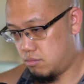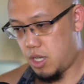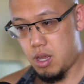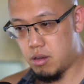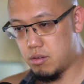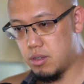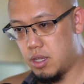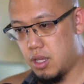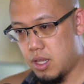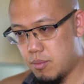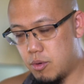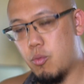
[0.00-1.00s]
No.
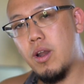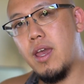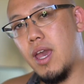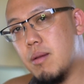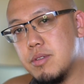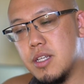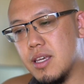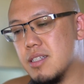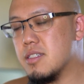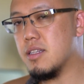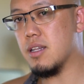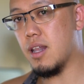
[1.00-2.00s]
But what I am saying
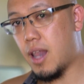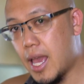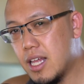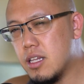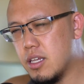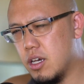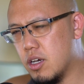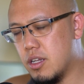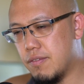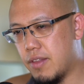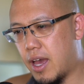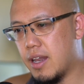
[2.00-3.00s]
is the
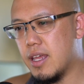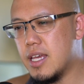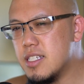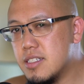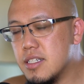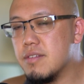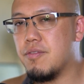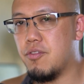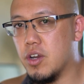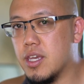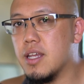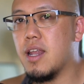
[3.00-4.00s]
likelihood of that isn't
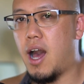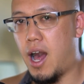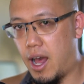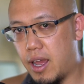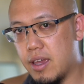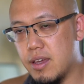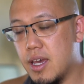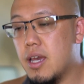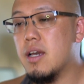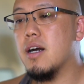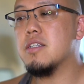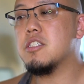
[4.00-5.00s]
freaking high,
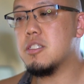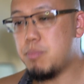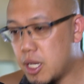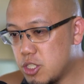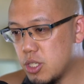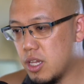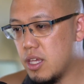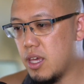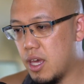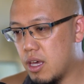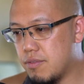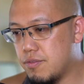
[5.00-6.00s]

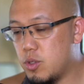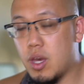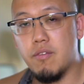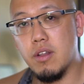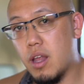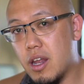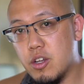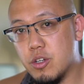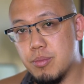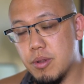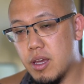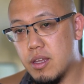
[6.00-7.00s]
especially if you have a lot
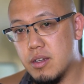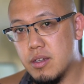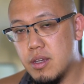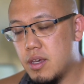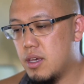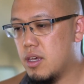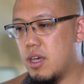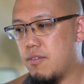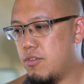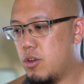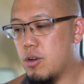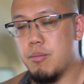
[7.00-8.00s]
on your plate.
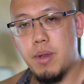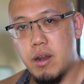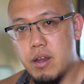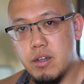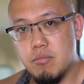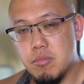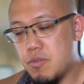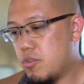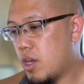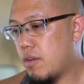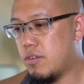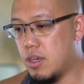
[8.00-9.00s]
If you're married,
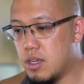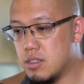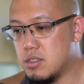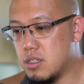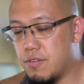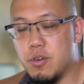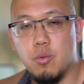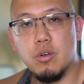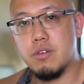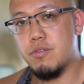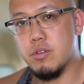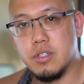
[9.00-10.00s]
if you have kids, if you
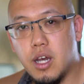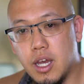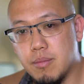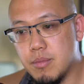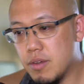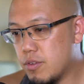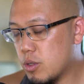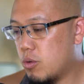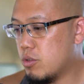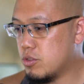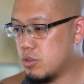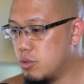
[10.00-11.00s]
work full time, if you're
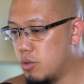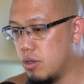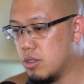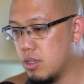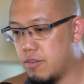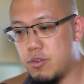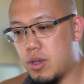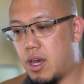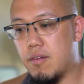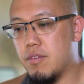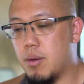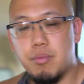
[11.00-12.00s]
going to school, if you
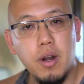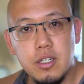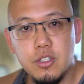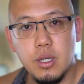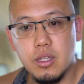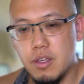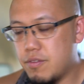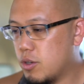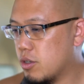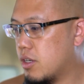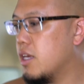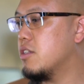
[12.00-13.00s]
have a project, if
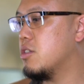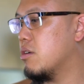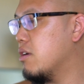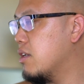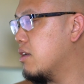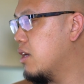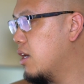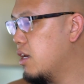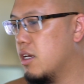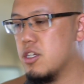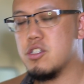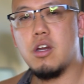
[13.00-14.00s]
your kids are in
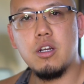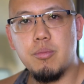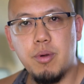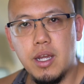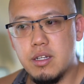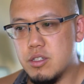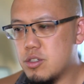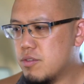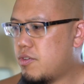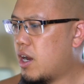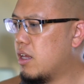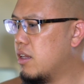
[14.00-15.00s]
soccer practice
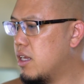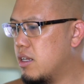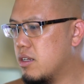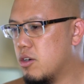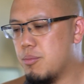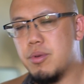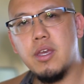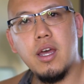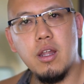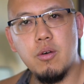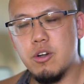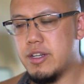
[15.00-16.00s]
or violin or
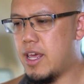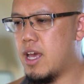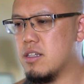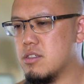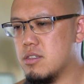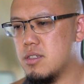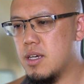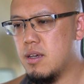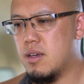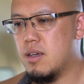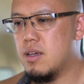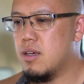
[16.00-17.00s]
piano or dance,
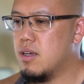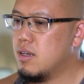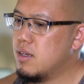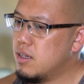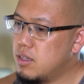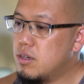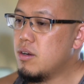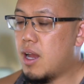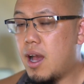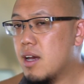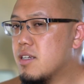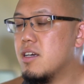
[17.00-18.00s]

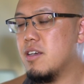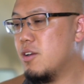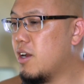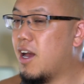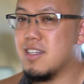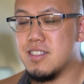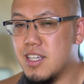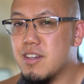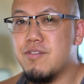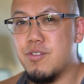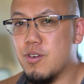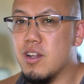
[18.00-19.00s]
you're
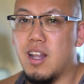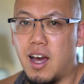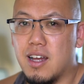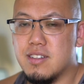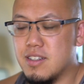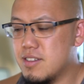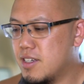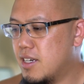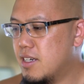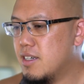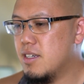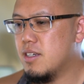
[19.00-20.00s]
asking for a lot.
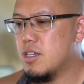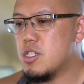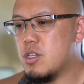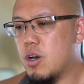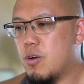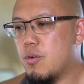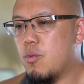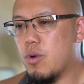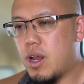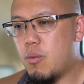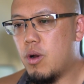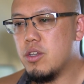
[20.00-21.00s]
So
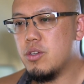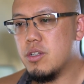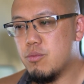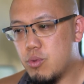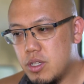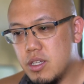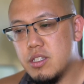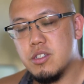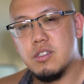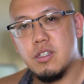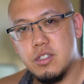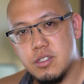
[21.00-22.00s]
what I want you to really
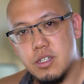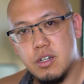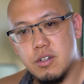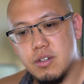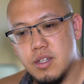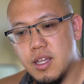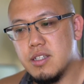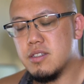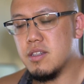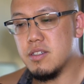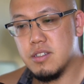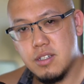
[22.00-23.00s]
just consider
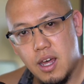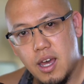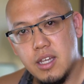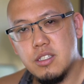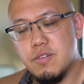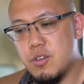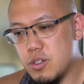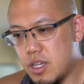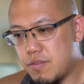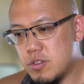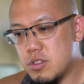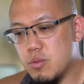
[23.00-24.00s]
is the size of your
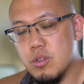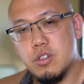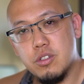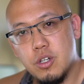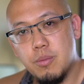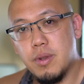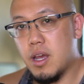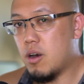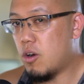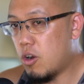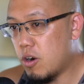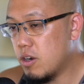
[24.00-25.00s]
deficit will determine
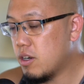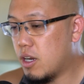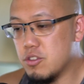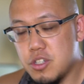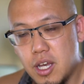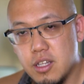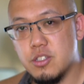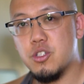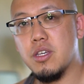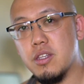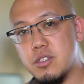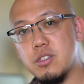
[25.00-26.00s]
how hard, how
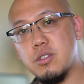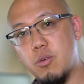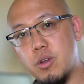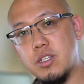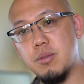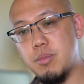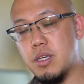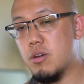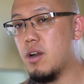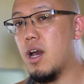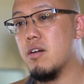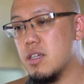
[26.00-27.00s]
challenging this is going to
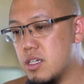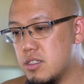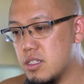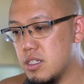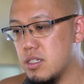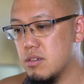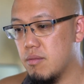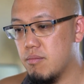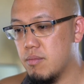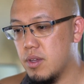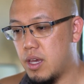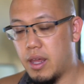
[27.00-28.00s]
be, or how easy.
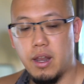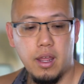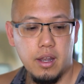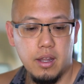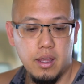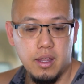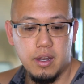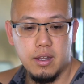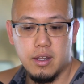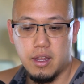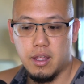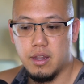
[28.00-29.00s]

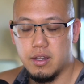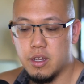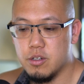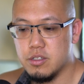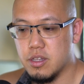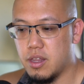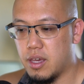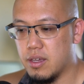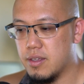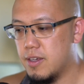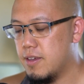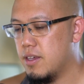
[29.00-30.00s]
And here's the
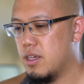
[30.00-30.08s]
thing.